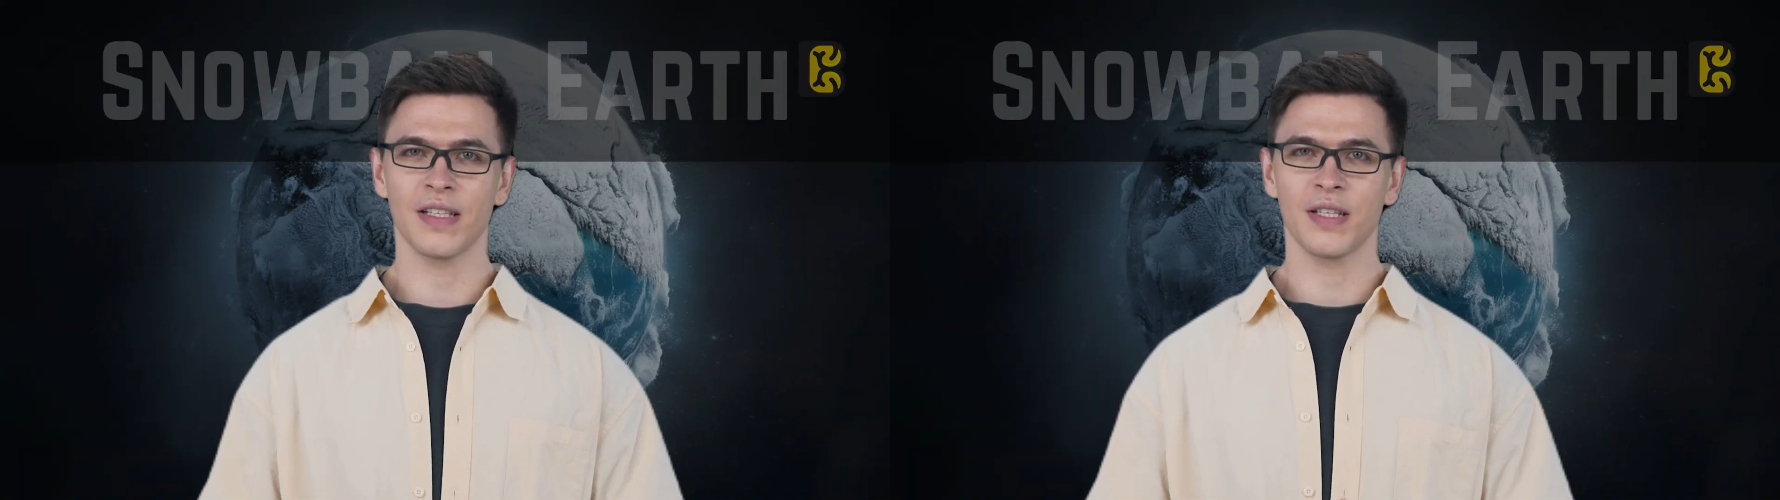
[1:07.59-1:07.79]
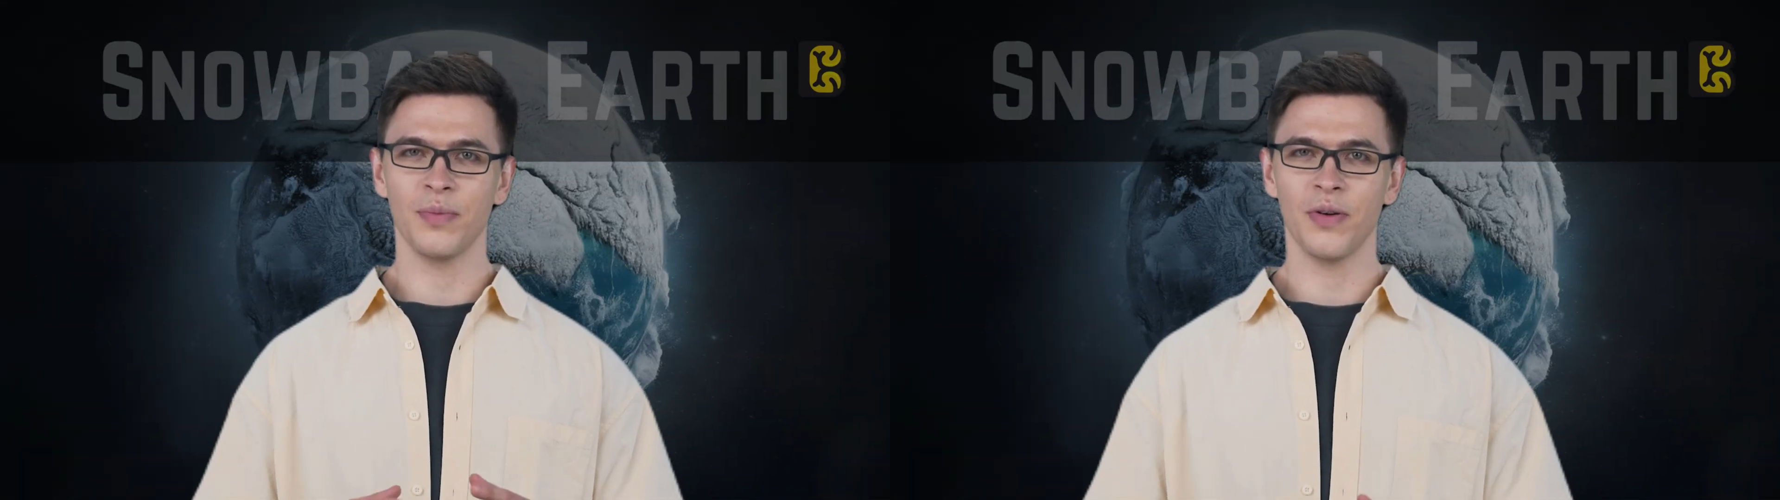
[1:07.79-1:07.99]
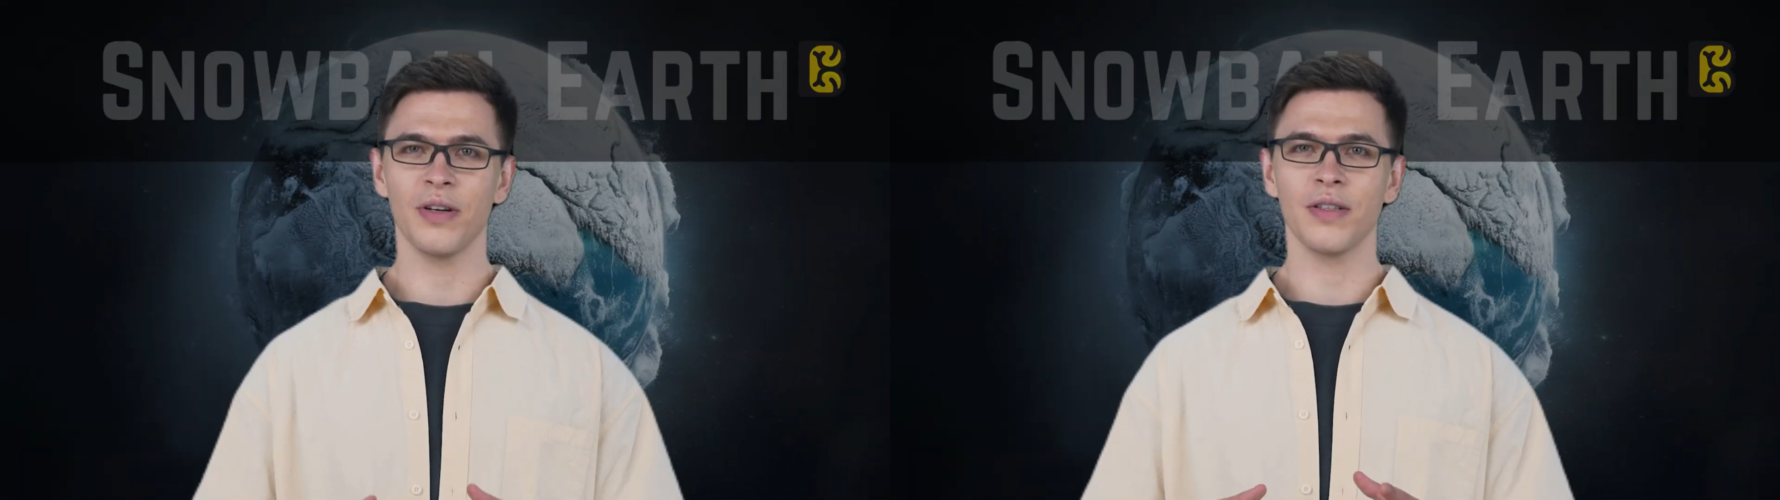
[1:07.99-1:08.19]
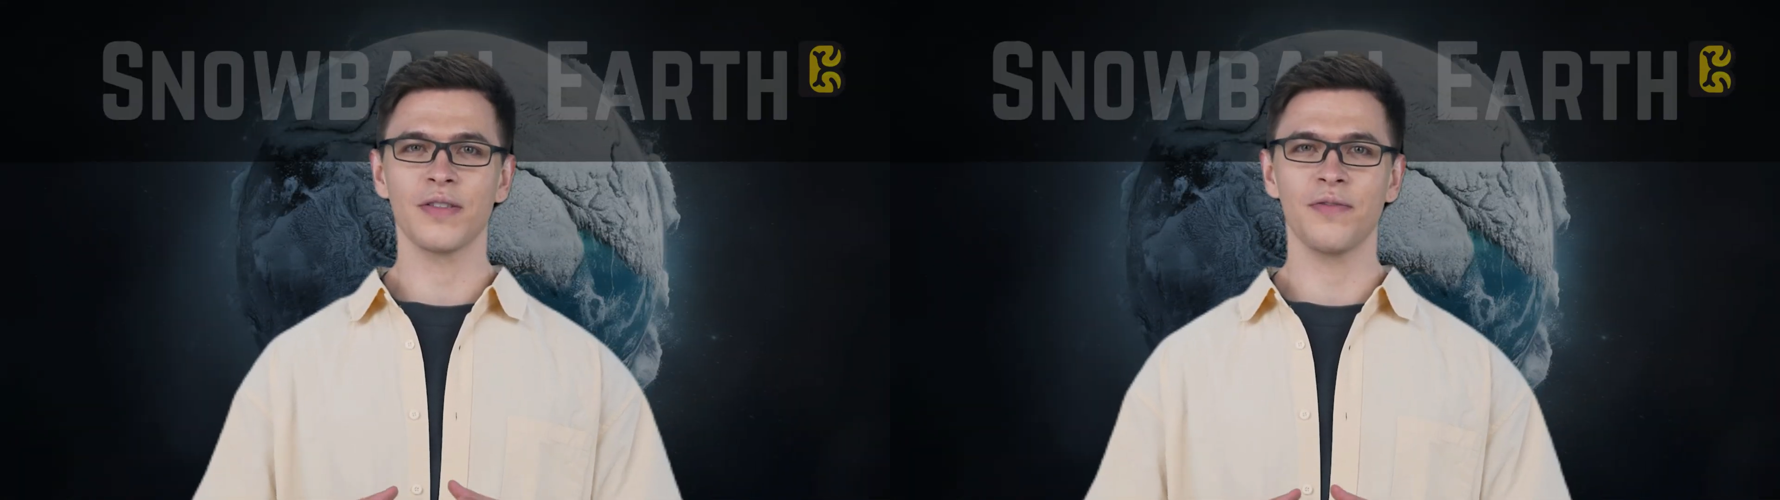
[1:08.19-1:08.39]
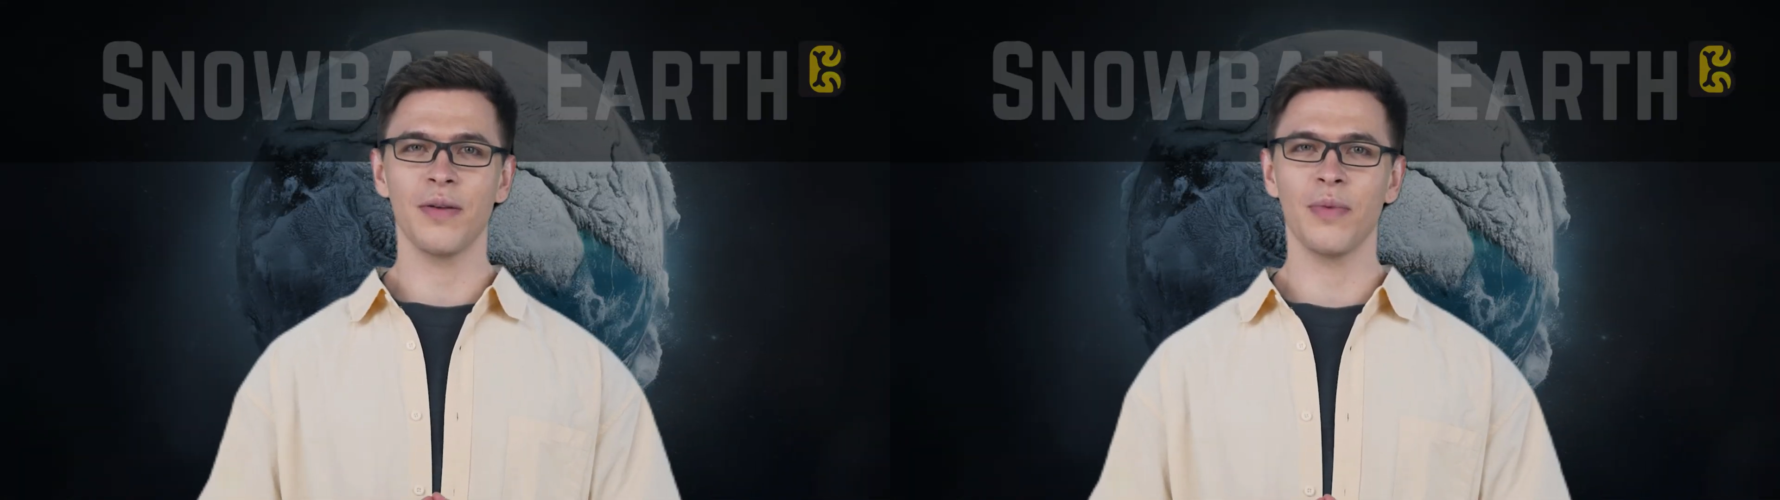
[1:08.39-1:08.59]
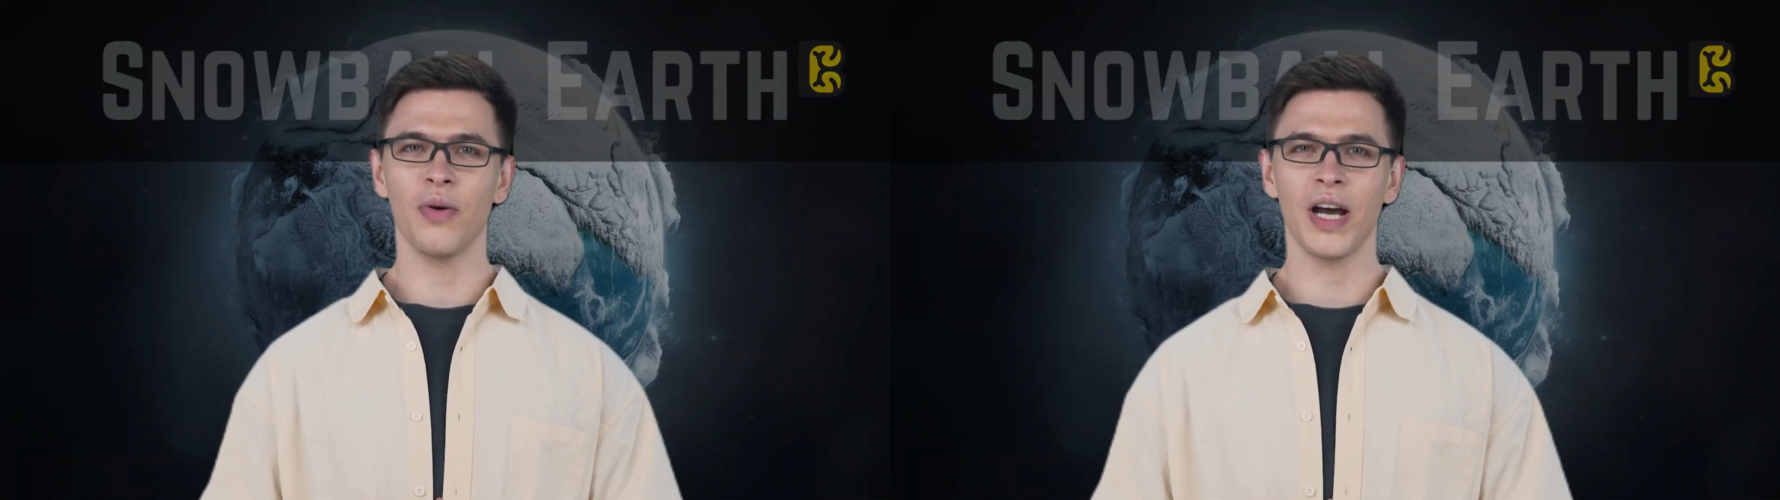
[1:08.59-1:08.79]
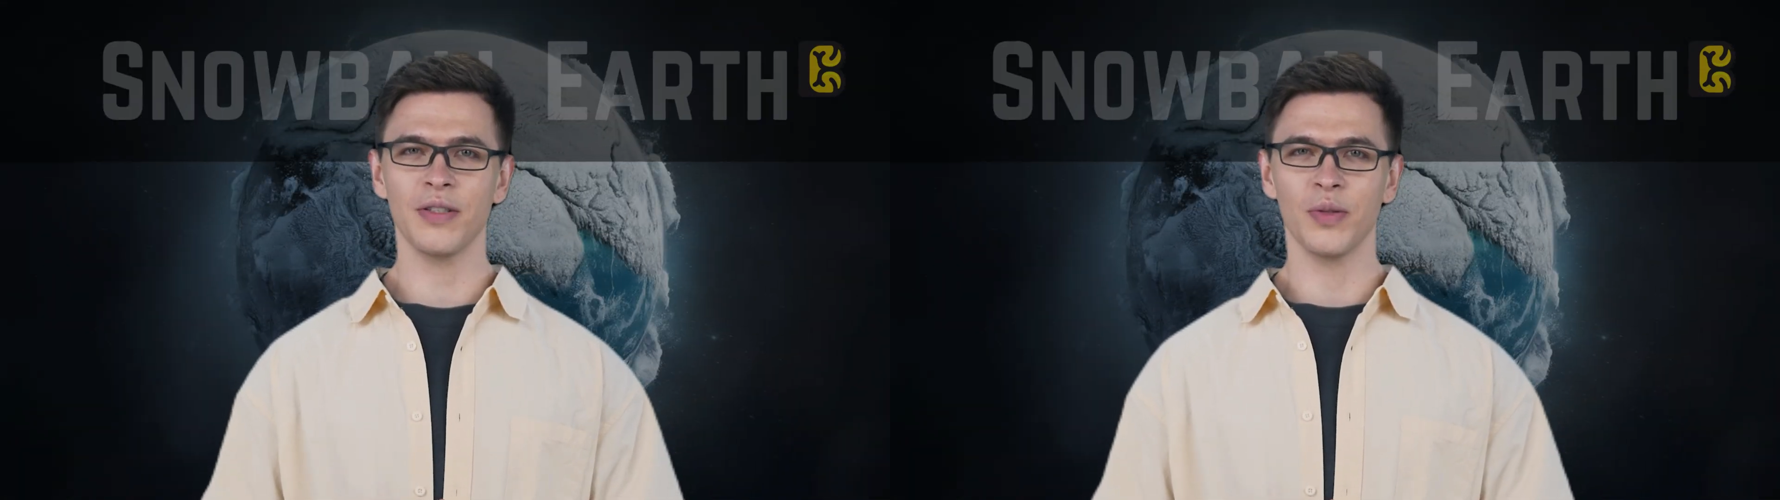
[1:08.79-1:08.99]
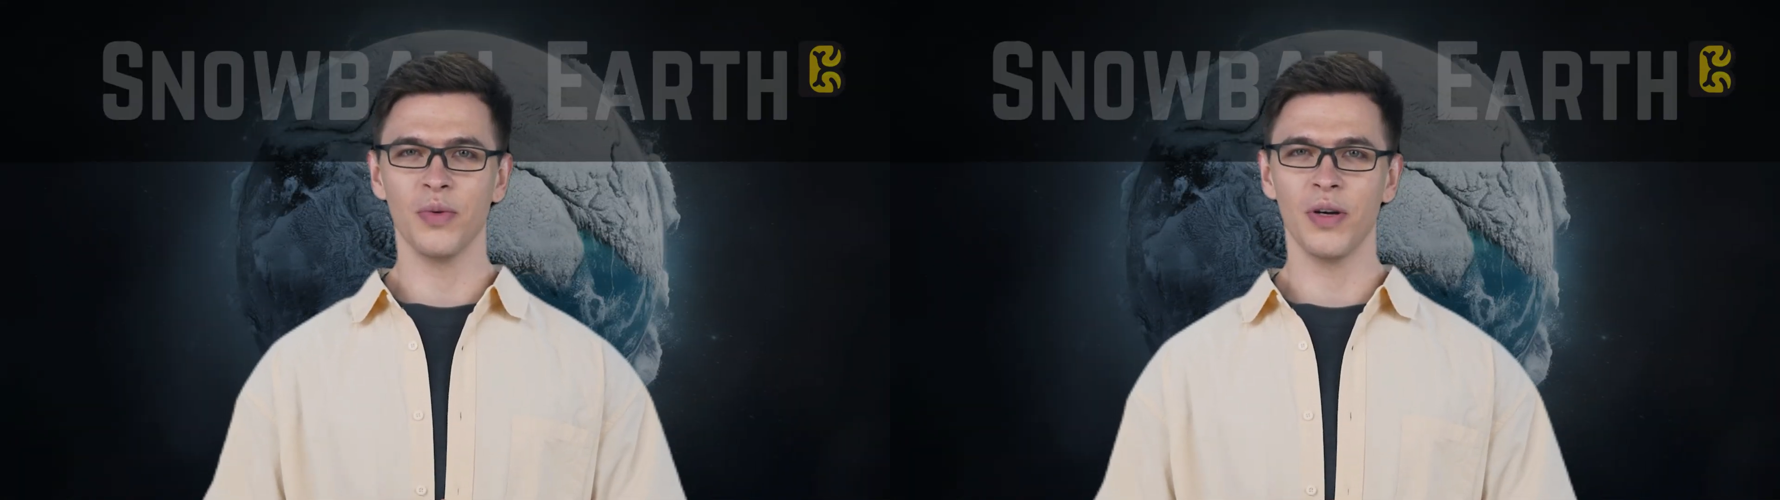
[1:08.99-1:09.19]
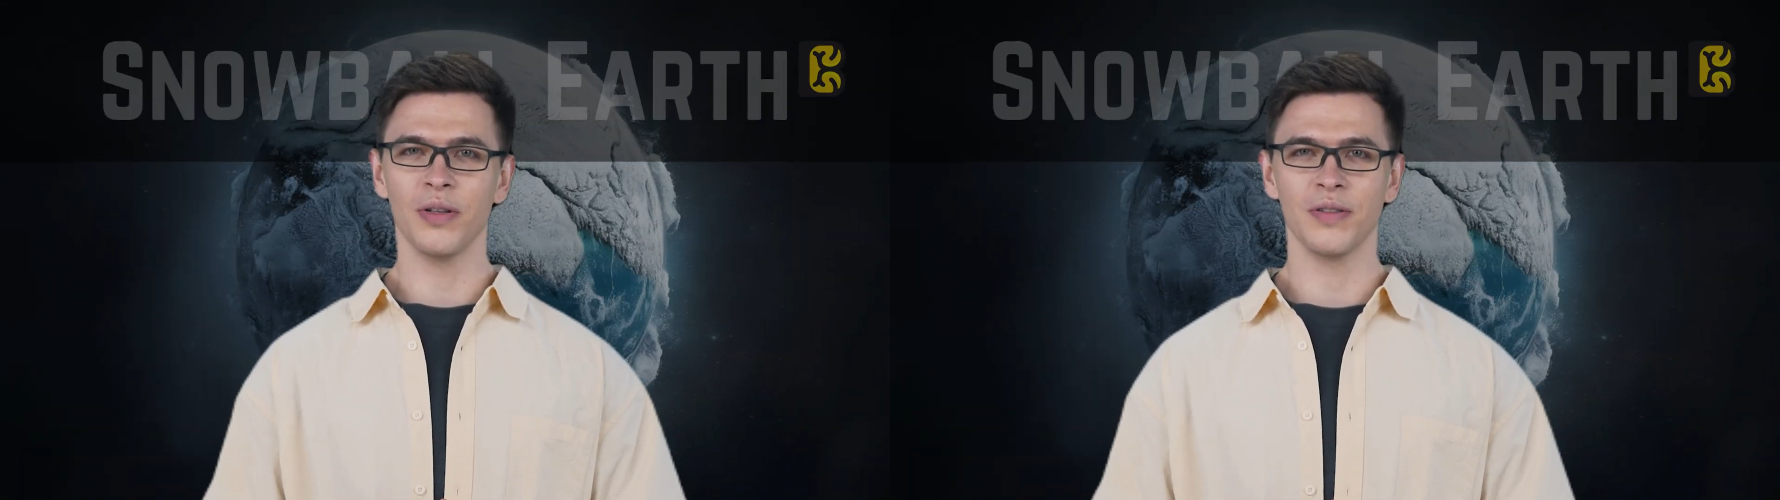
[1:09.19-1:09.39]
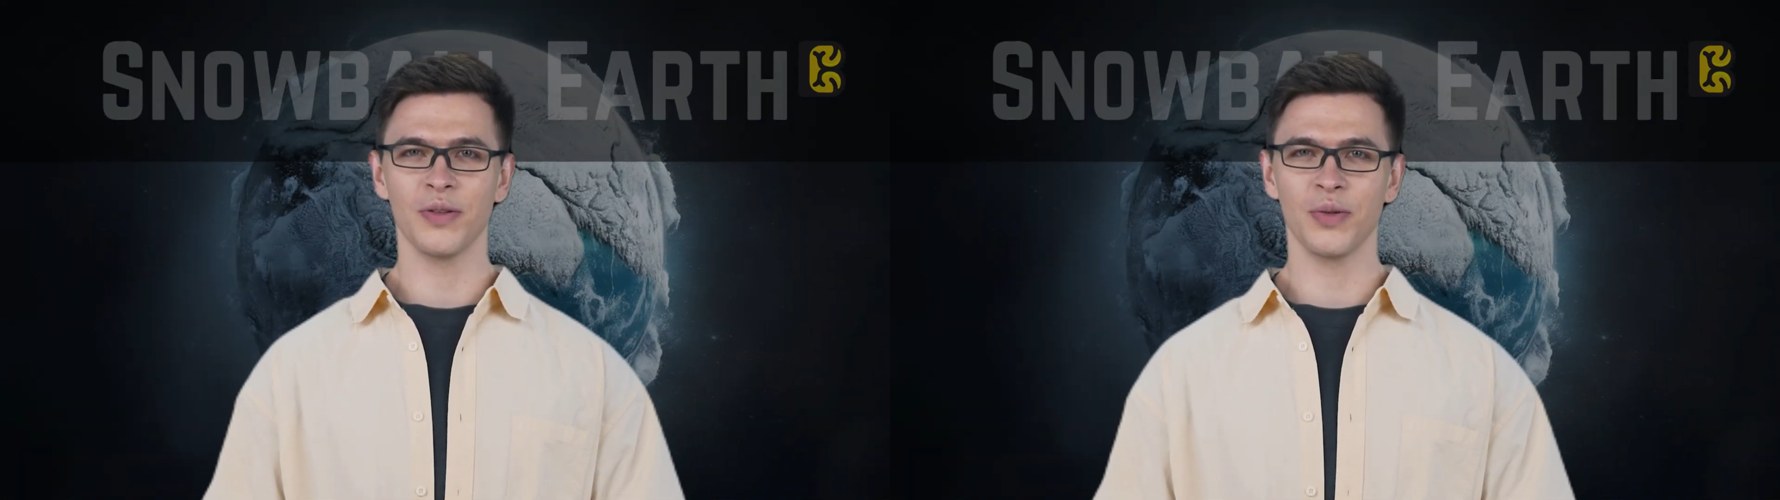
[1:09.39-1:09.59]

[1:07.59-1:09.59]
explorers from around the world